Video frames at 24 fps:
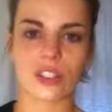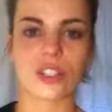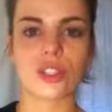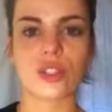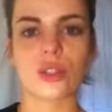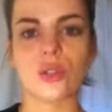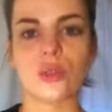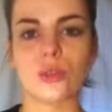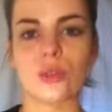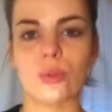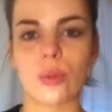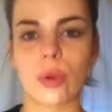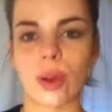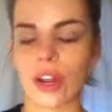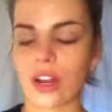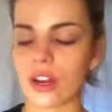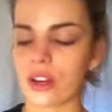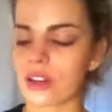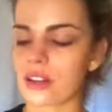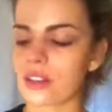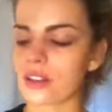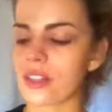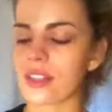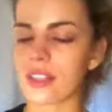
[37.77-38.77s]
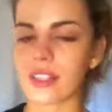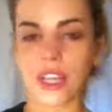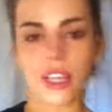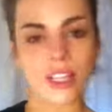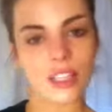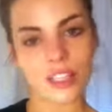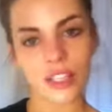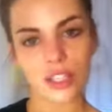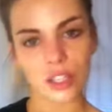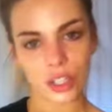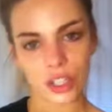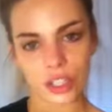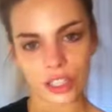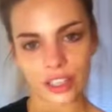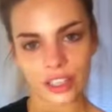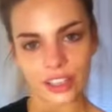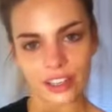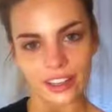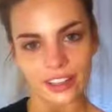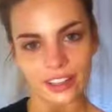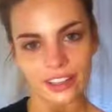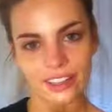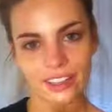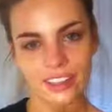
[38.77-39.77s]
to wear
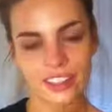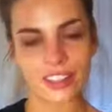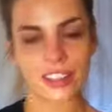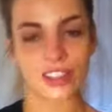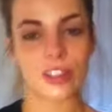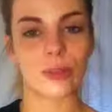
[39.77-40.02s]
sunscreen